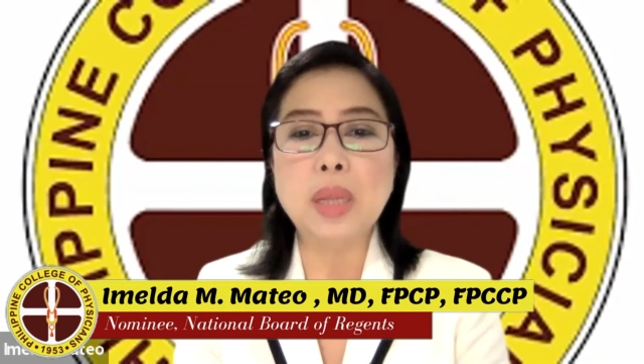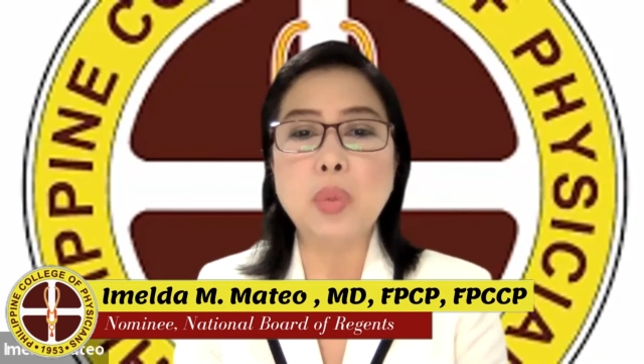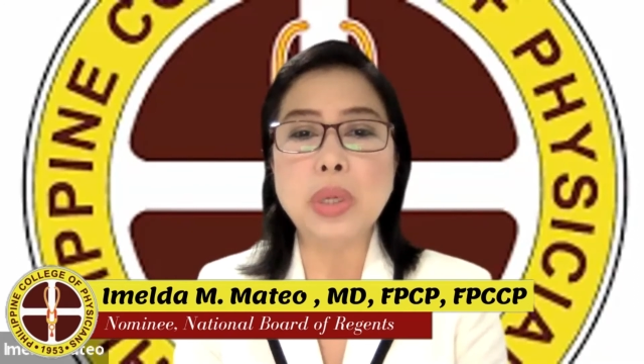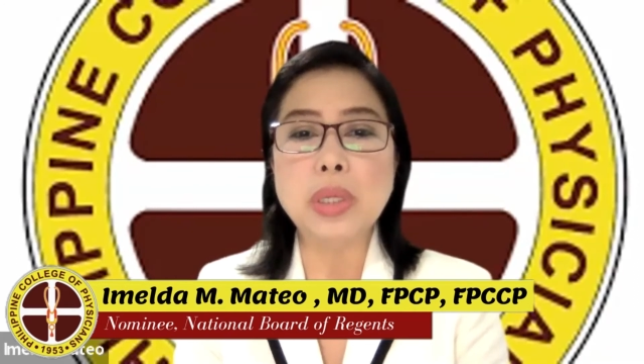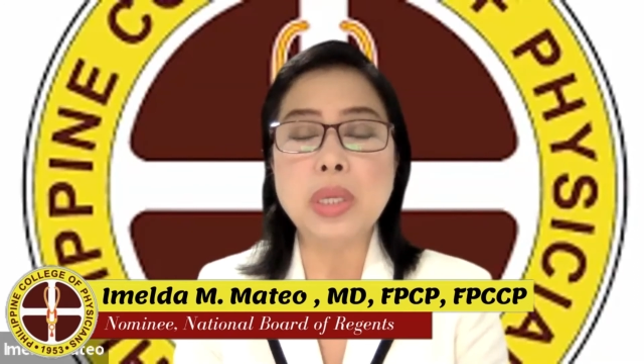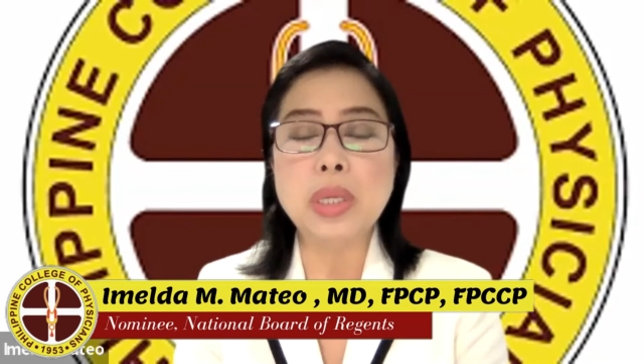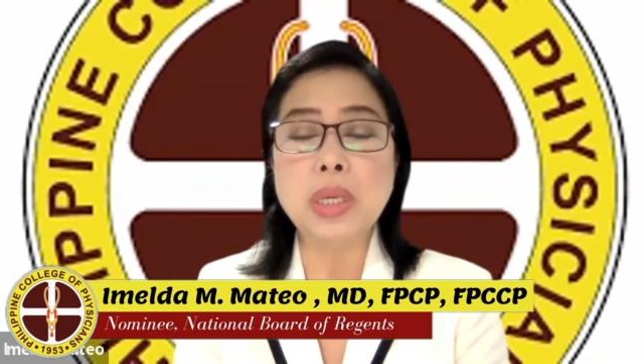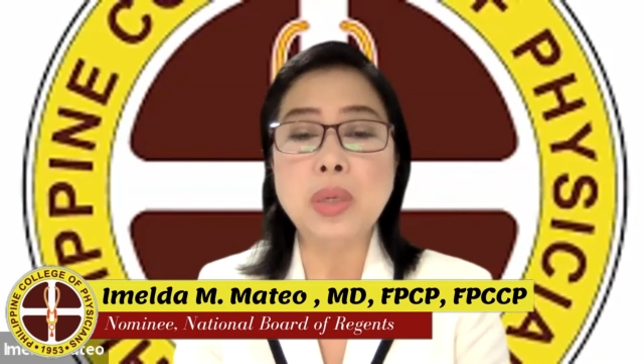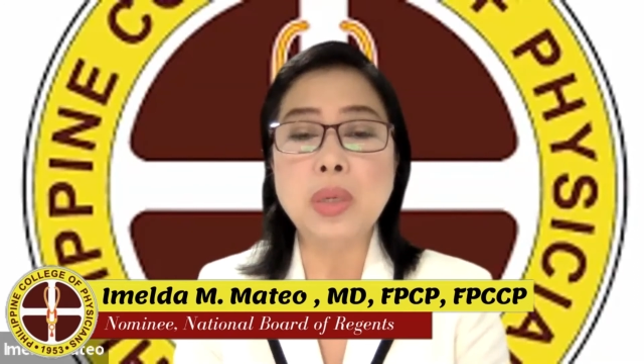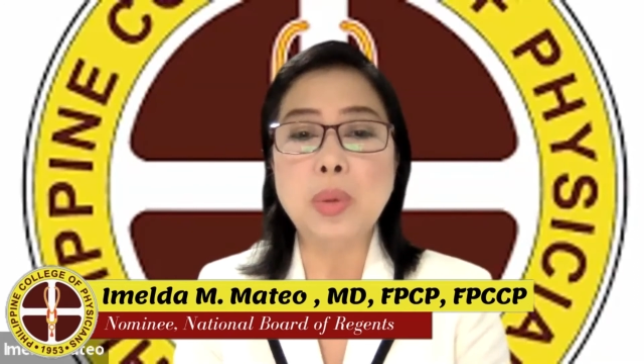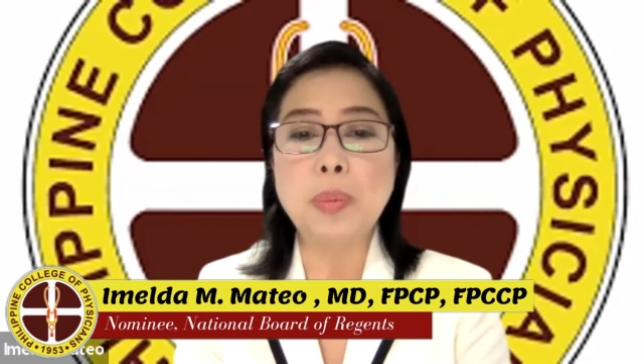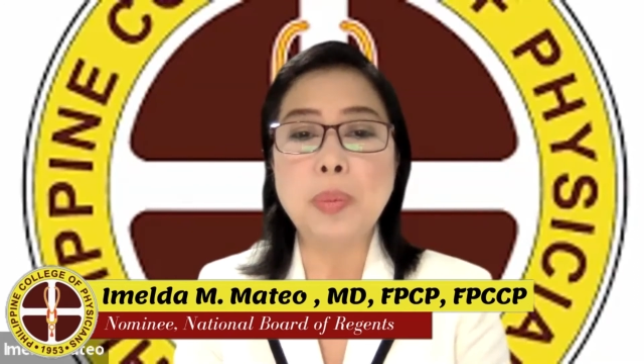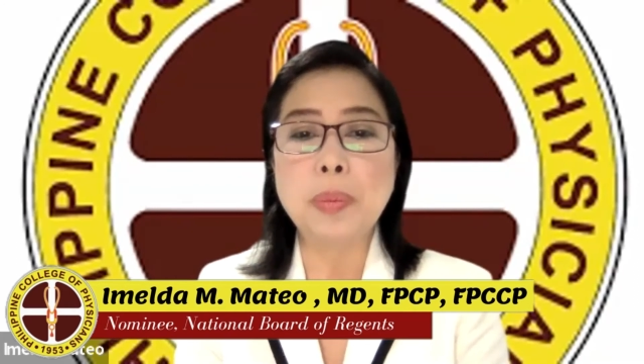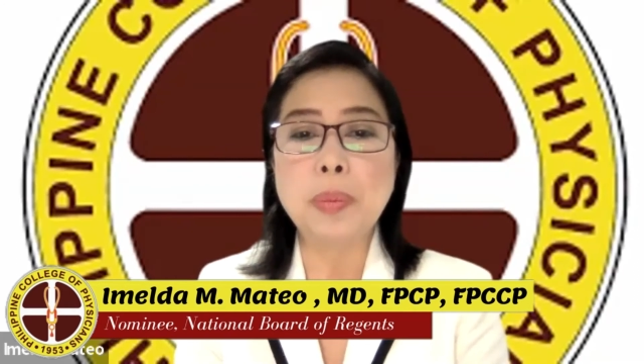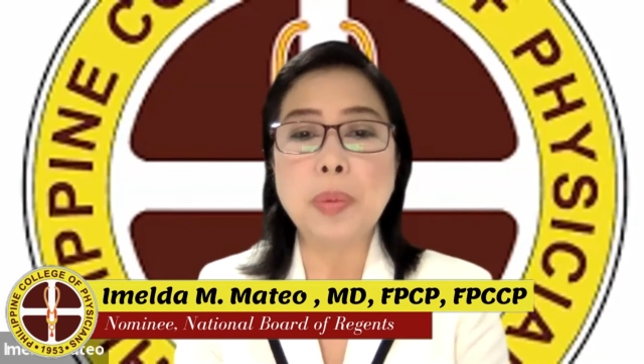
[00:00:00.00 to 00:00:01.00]
working
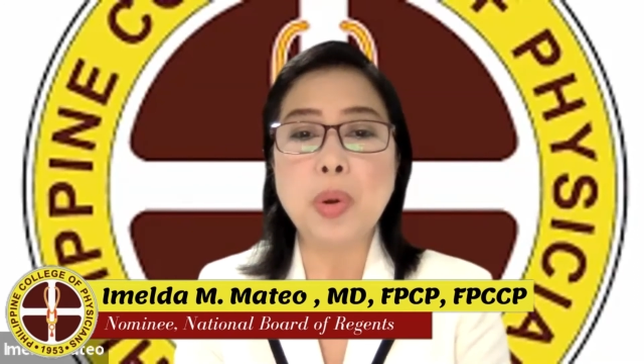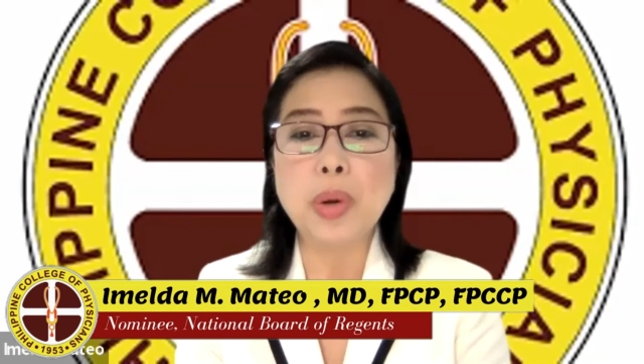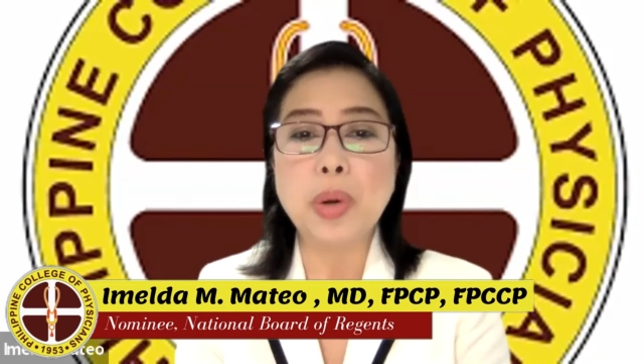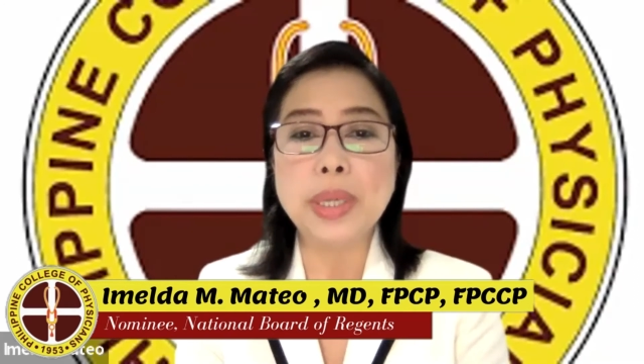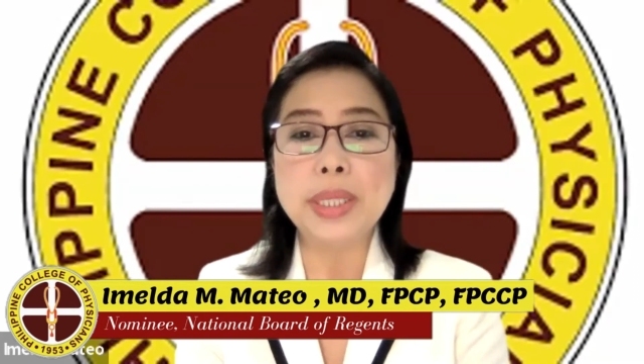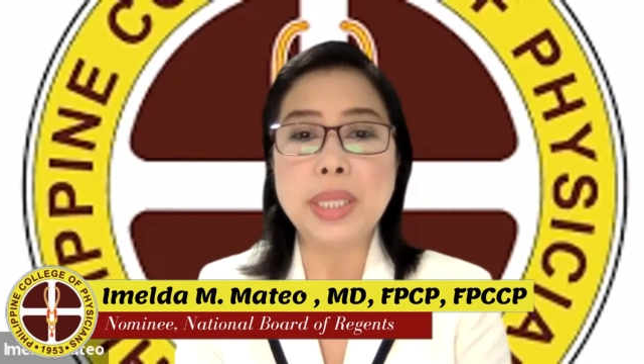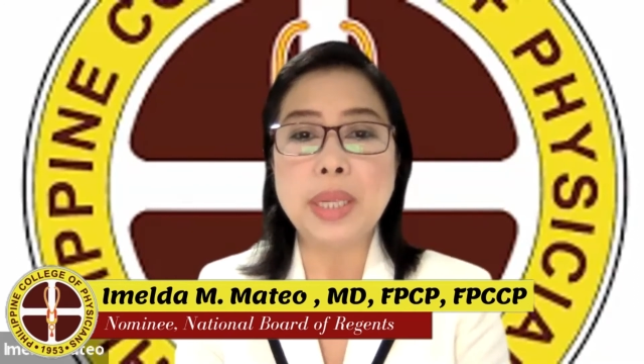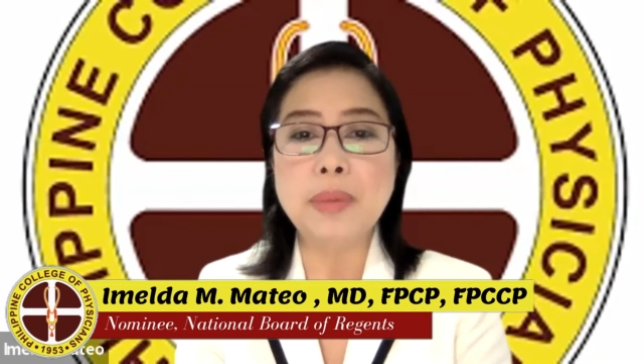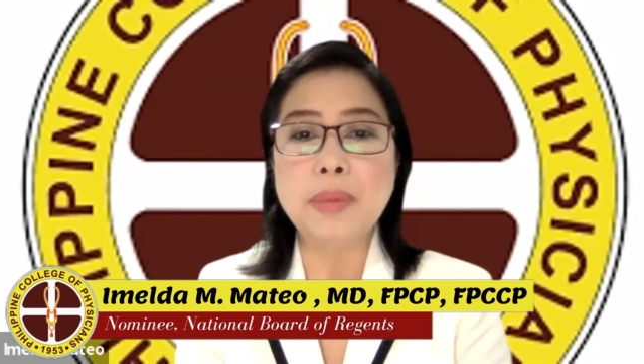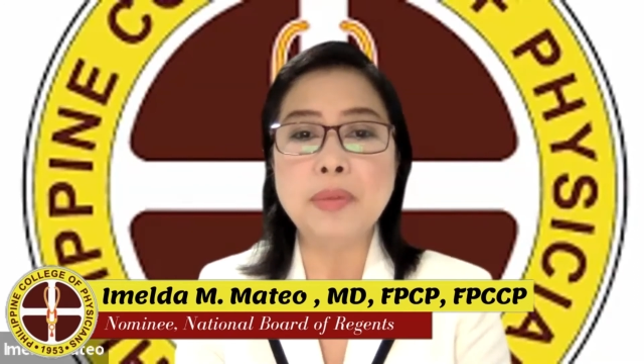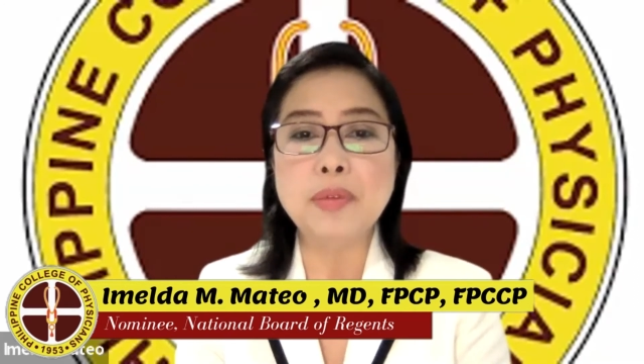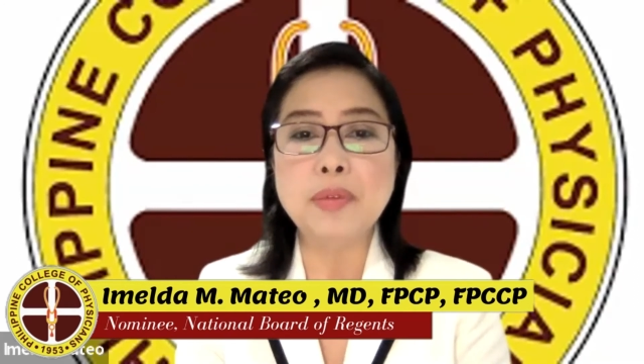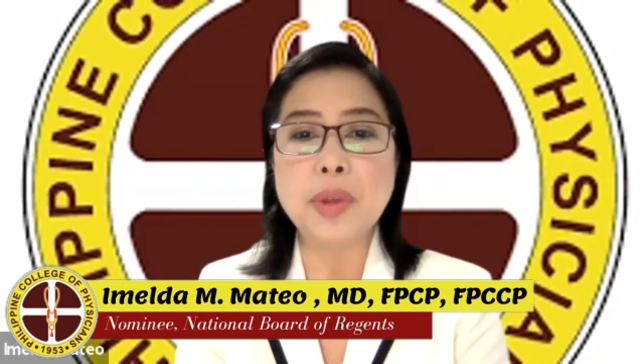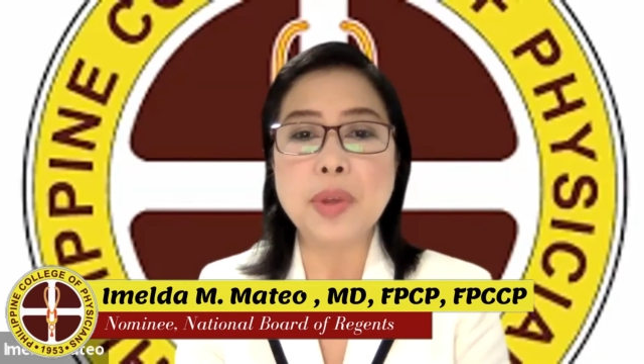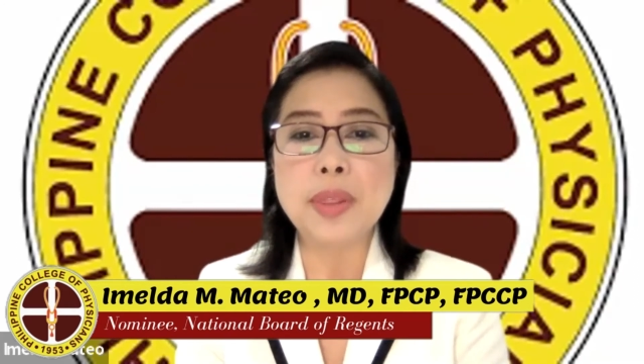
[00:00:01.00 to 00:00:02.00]
group core
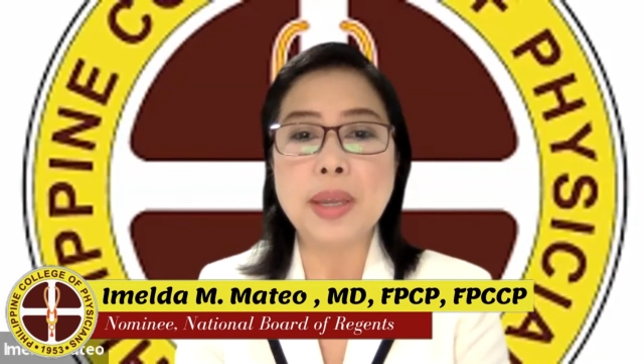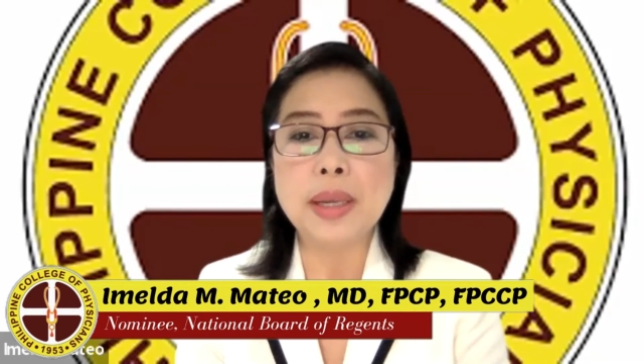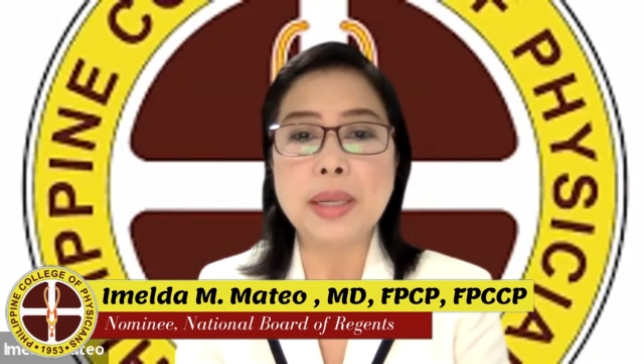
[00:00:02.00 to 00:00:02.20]
team for the